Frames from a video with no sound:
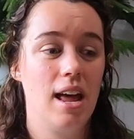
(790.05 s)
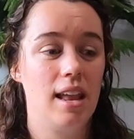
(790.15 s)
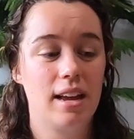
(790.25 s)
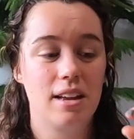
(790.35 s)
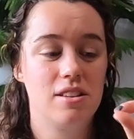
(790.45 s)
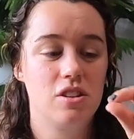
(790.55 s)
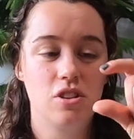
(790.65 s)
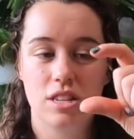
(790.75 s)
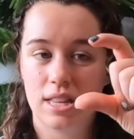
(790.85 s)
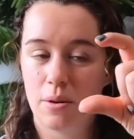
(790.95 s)
Like as soon
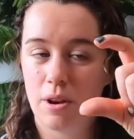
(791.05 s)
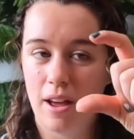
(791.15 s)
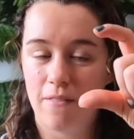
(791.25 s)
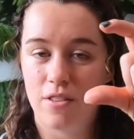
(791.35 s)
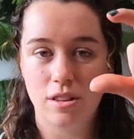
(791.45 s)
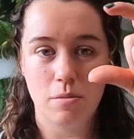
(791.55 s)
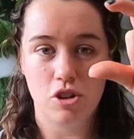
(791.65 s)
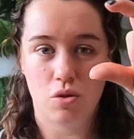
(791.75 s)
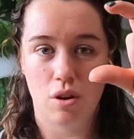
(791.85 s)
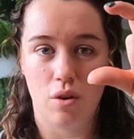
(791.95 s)
as they would have this
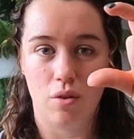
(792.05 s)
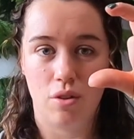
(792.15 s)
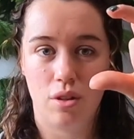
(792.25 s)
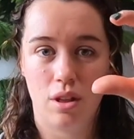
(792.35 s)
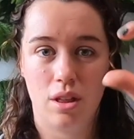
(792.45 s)
much growth,